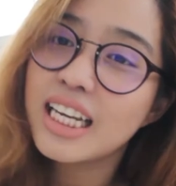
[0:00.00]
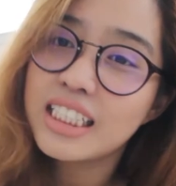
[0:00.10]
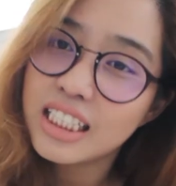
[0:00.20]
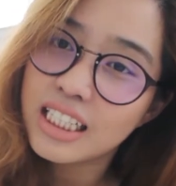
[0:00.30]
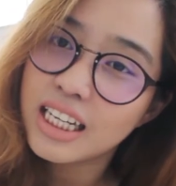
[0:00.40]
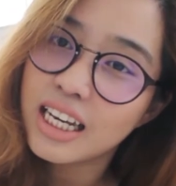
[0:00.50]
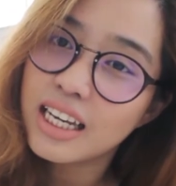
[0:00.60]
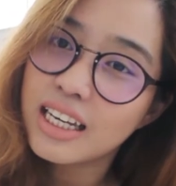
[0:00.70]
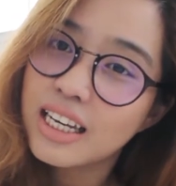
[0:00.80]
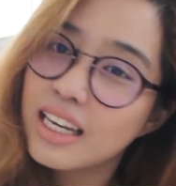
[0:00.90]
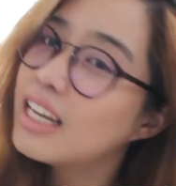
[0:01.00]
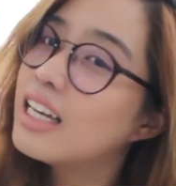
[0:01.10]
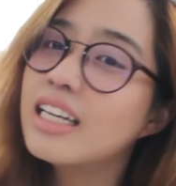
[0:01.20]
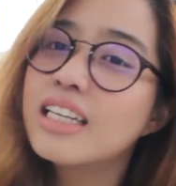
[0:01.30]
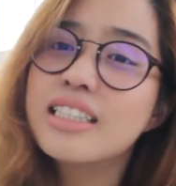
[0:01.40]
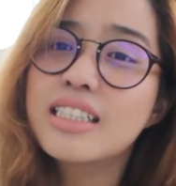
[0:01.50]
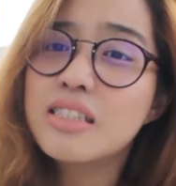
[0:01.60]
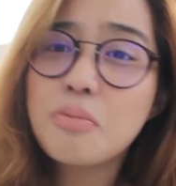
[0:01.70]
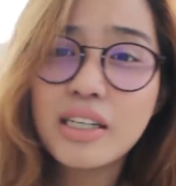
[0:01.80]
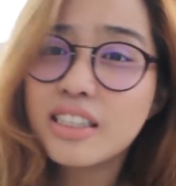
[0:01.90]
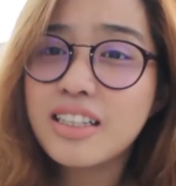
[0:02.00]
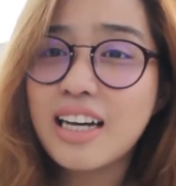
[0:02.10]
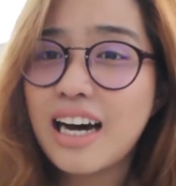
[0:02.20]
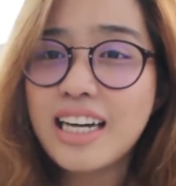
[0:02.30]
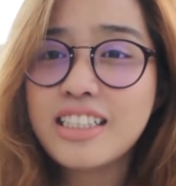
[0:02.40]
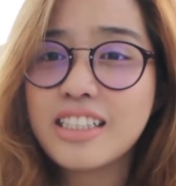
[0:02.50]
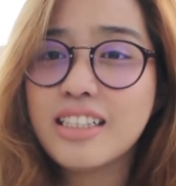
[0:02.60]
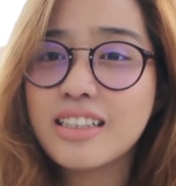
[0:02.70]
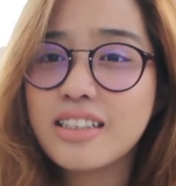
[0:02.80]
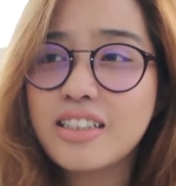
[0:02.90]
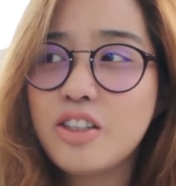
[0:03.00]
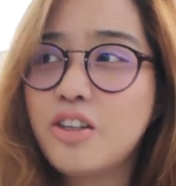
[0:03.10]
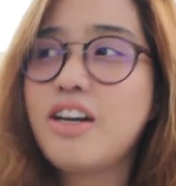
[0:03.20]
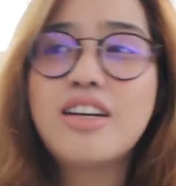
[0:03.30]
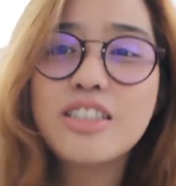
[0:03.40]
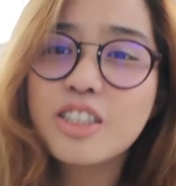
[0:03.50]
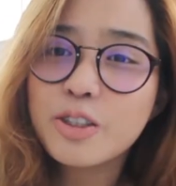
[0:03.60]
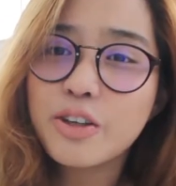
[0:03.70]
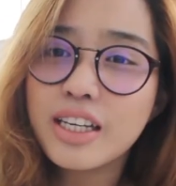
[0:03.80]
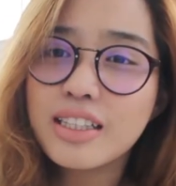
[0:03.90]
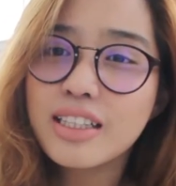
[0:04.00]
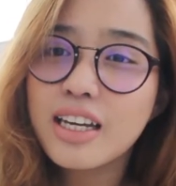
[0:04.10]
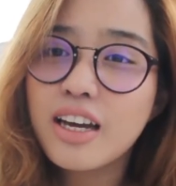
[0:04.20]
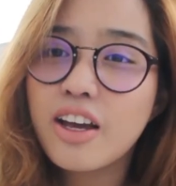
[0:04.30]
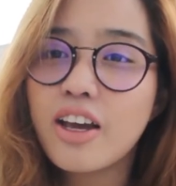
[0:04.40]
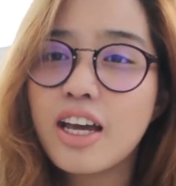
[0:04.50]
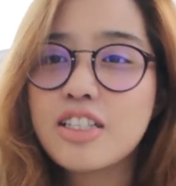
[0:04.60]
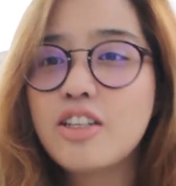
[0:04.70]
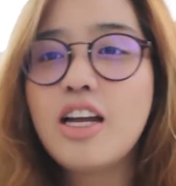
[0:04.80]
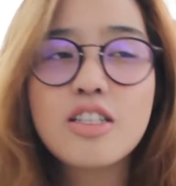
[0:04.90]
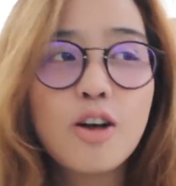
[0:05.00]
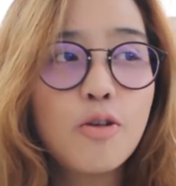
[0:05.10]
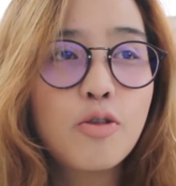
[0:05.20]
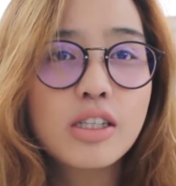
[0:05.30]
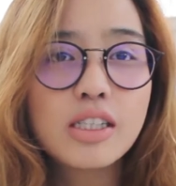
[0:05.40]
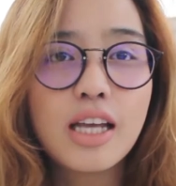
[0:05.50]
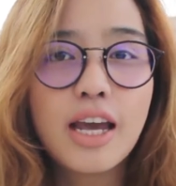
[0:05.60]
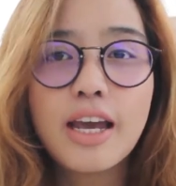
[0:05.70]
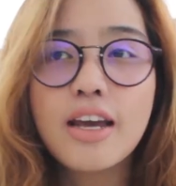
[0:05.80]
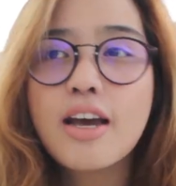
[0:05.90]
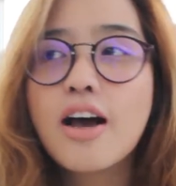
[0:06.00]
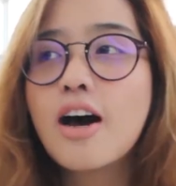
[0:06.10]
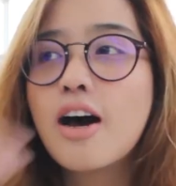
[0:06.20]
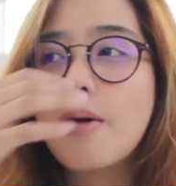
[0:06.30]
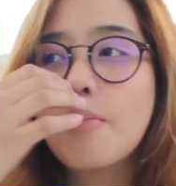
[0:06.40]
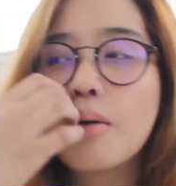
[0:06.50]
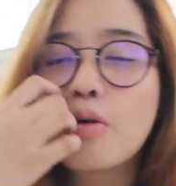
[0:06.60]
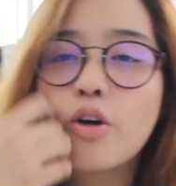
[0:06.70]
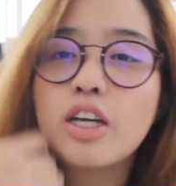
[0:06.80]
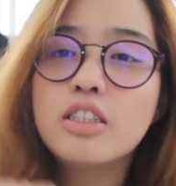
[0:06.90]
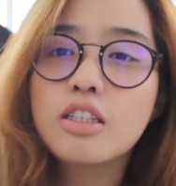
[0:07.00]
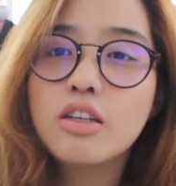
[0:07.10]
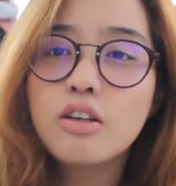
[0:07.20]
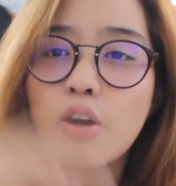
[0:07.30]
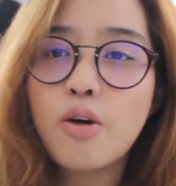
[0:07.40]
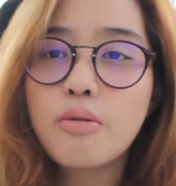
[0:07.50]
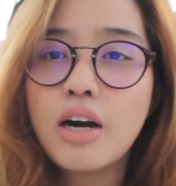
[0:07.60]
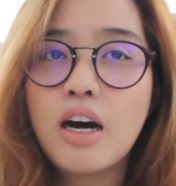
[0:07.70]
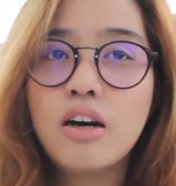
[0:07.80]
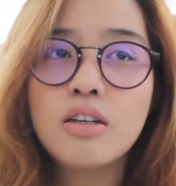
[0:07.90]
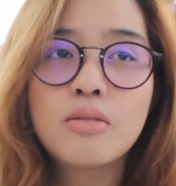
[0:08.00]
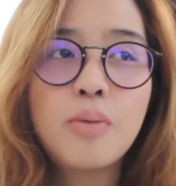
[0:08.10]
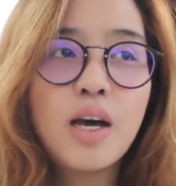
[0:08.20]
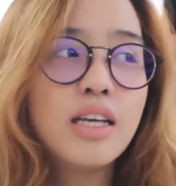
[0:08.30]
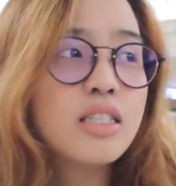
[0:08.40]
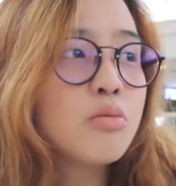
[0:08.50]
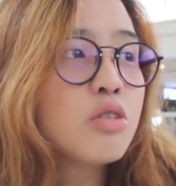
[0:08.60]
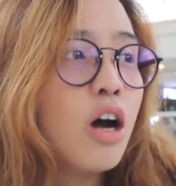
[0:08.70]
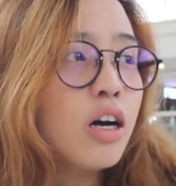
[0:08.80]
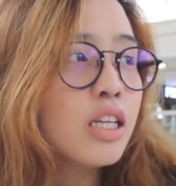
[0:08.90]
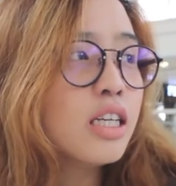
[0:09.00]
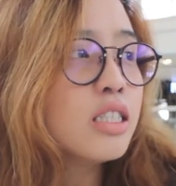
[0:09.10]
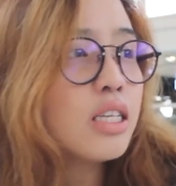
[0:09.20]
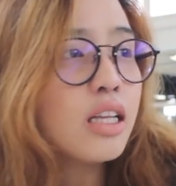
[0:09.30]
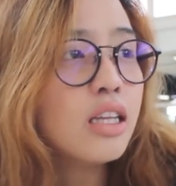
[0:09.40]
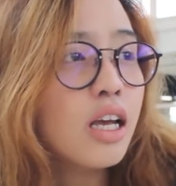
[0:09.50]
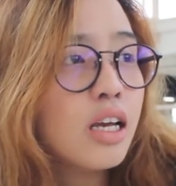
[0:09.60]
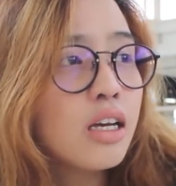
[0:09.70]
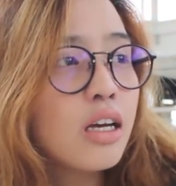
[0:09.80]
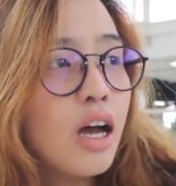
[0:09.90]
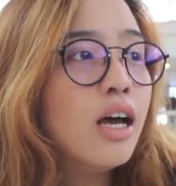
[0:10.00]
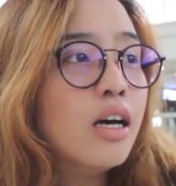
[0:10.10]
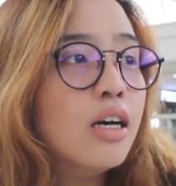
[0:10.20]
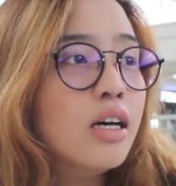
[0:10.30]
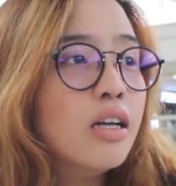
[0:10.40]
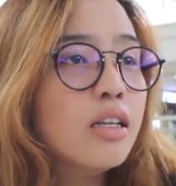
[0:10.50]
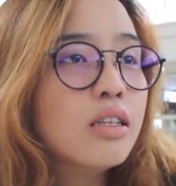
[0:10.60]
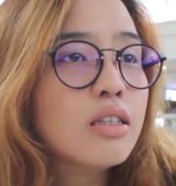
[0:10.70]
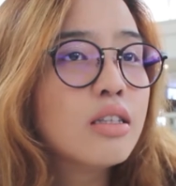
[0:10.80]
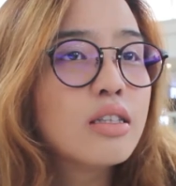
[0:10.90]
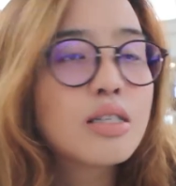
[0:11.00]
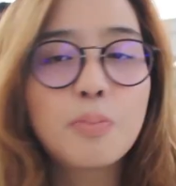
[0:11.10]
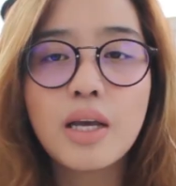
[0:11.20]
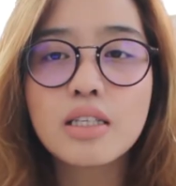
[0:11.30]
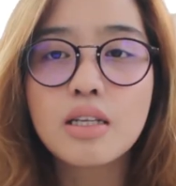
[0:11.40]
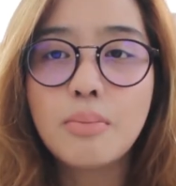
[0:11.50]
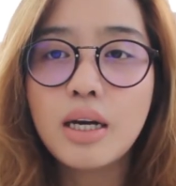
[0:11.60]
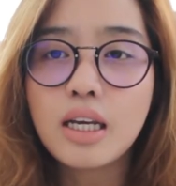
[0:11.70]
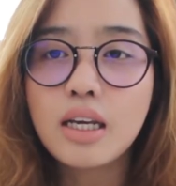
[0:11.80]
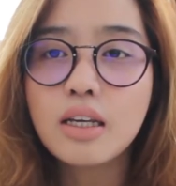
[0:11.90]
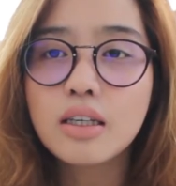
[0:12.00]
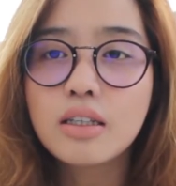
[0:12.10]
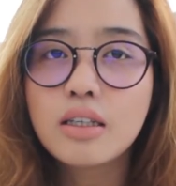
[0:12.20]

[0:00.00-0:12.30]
hygienic, it's personal hygiene. You gotta do it. Okay, so that's all for today. Um, I'm going to go around, buy some chocolates, I think, and spend some money